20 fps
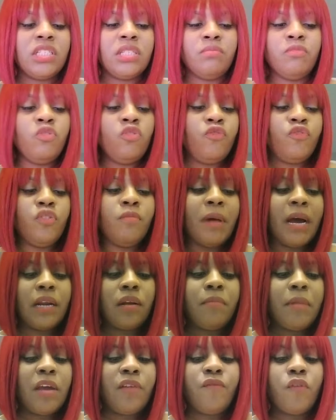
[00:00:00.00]
This move you're about
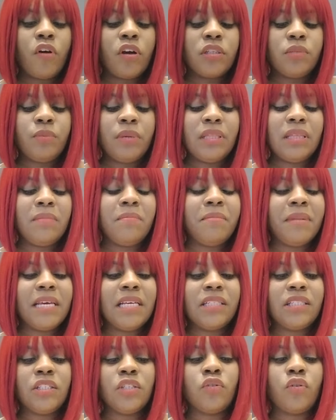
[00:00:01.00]
to make for us within
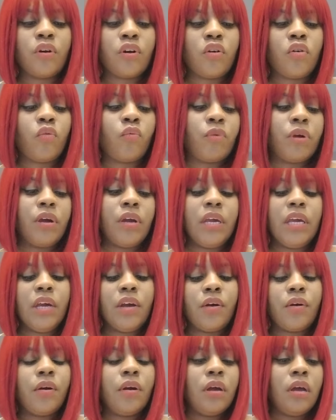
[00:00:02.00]
business or a career
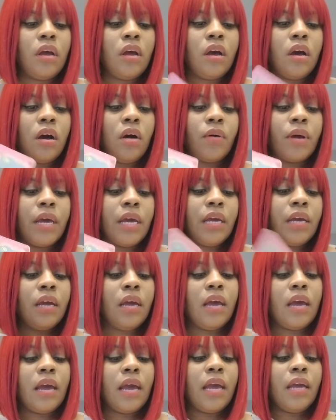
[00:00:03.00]
here. Okay,
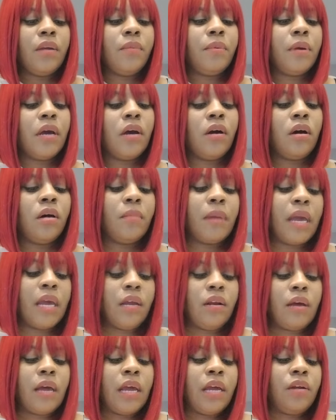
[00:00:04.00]
eight
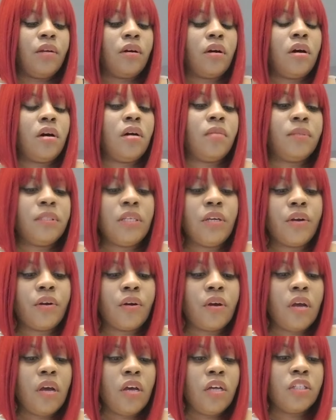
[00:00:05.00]
of cups
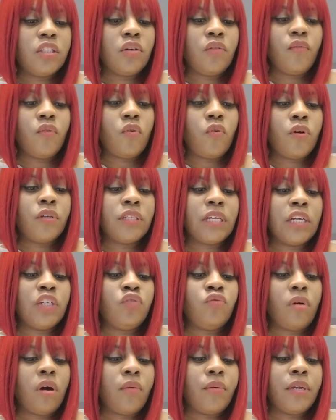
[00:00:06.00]
here. So, of course, as
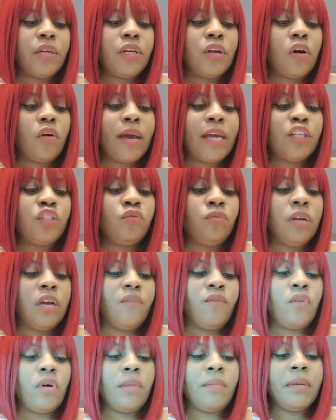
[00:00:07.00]
you already know, as you
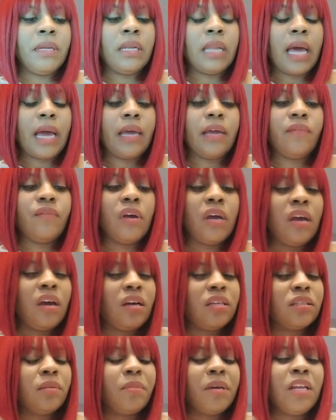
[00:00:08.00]
level up in life,
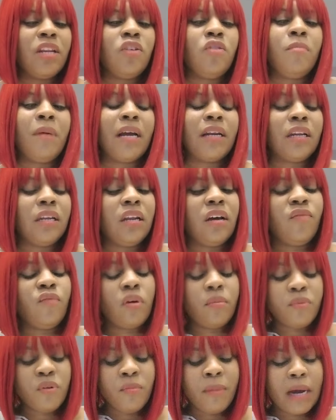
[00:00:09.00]
because I'm getting you about to
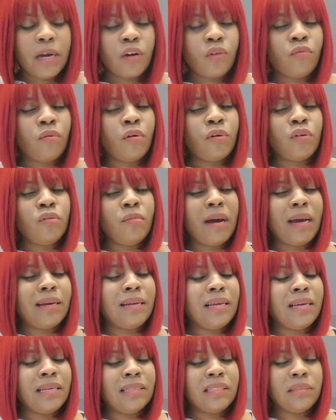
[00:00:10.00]
level up, you about to grow, and you about
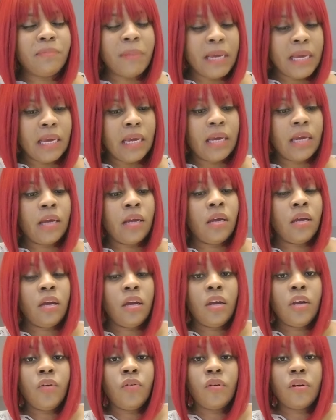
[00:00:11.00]
to expand.
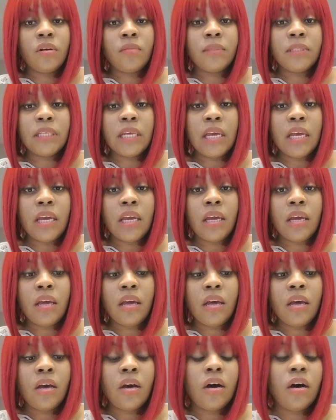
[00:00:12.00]
You know what I'm saying?
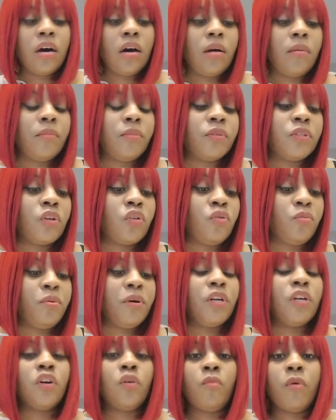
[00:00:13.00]
So you
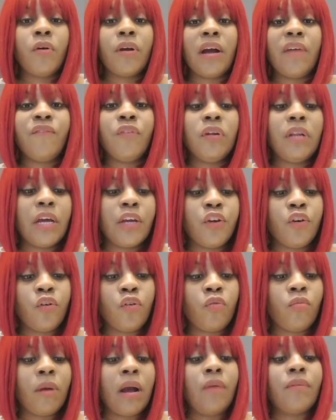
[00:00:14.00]
put in the work. I feel like you're
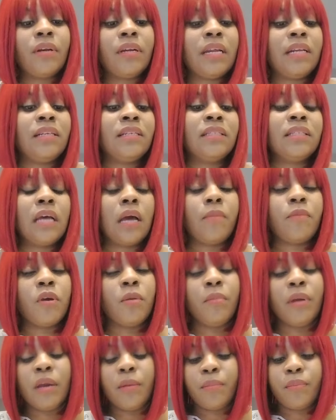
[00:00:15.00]
grounded at this time.
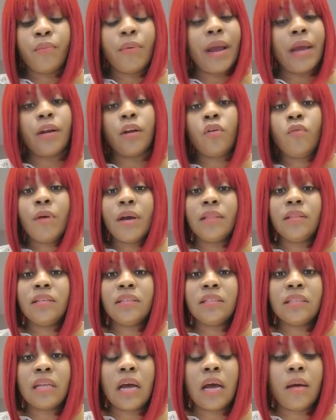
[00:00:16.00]
You're being practical at
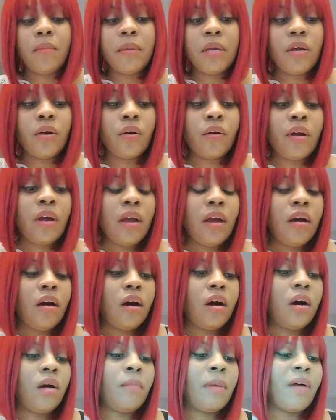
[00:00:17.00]
this time here.
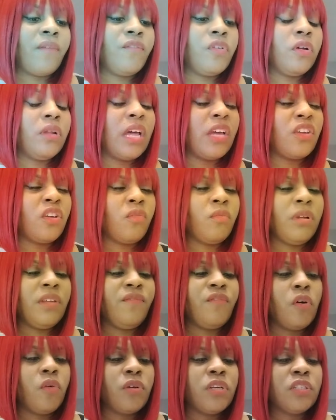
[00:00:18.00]
I feel like you're really
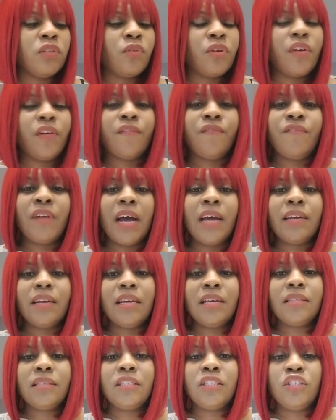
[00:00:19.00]
focused on your
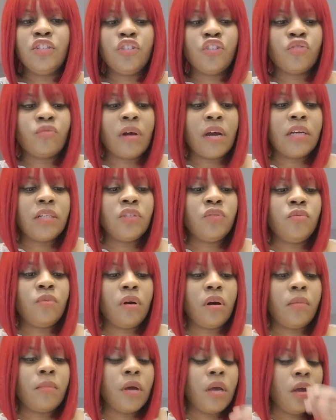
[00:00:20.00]
finances. You're trying
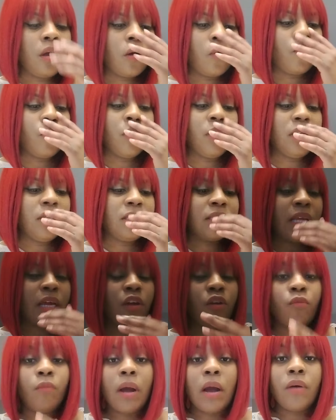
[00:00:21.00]
to really
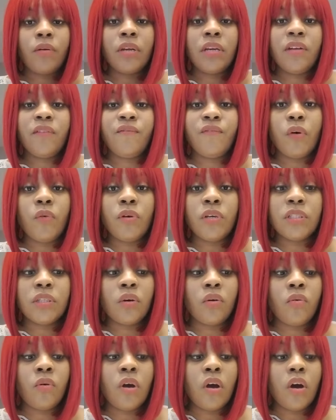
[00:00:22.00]
stay grounded and focus
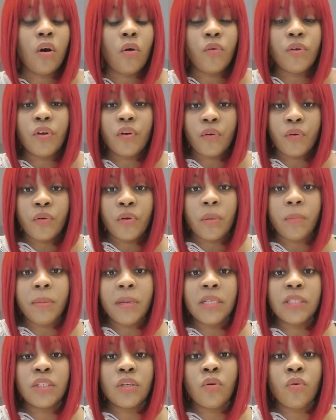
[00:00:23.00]
on your
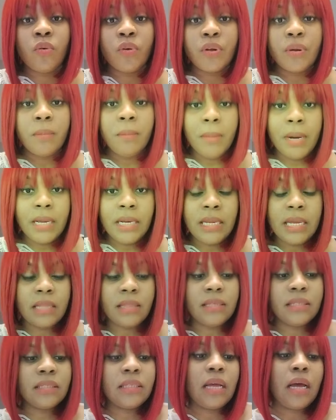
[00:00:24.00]
pentacle, on your money
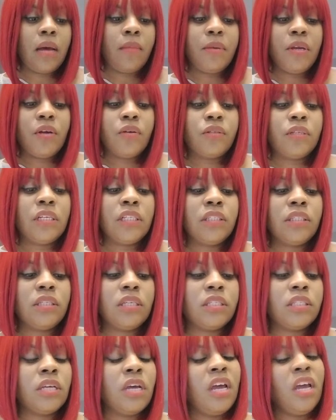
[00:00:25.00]
at this time here.
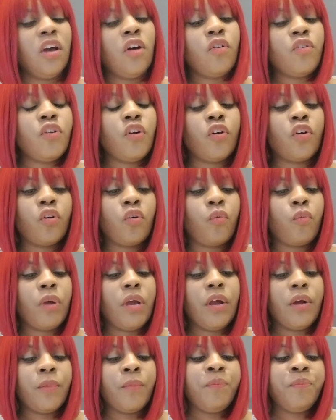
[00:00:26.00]
That's on your
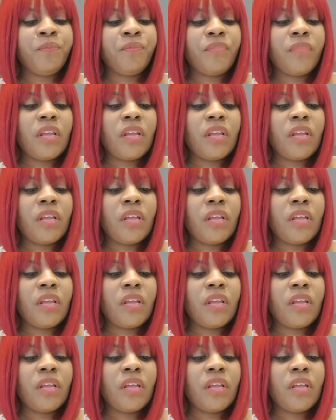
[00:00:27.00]
career.